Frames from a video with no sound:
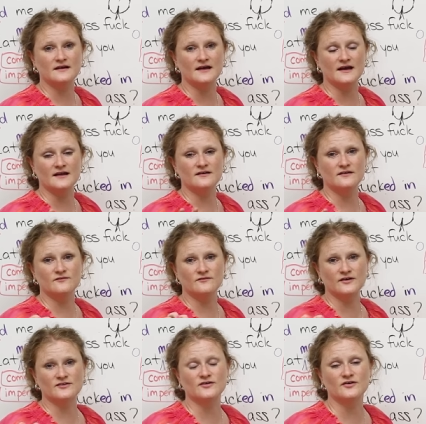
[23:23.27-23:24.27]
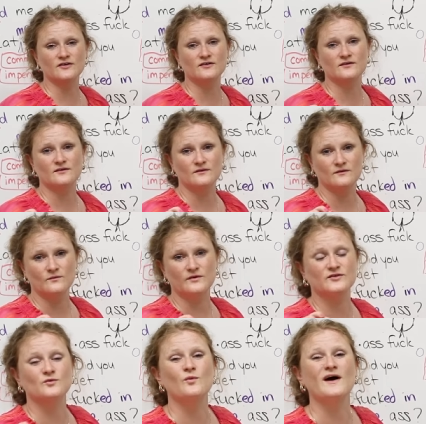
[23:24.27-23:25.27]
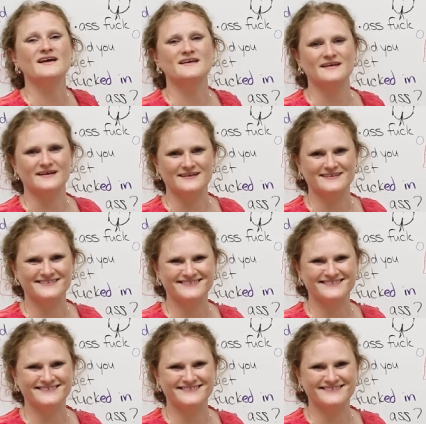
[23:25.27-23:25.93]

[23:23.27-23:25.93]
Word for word: and Victor was wanking.